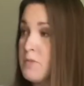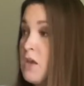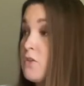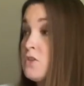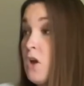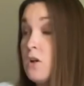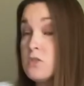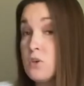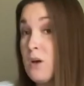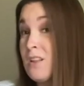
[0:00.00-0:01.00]
There's
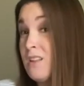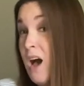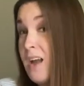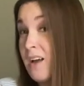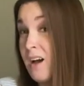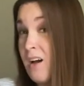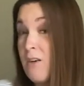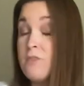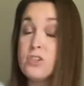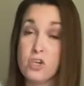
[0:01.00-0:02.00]
also a lot
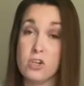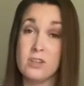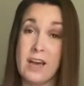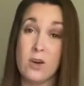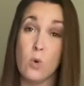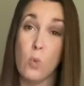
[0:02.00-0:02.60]
of sugar glider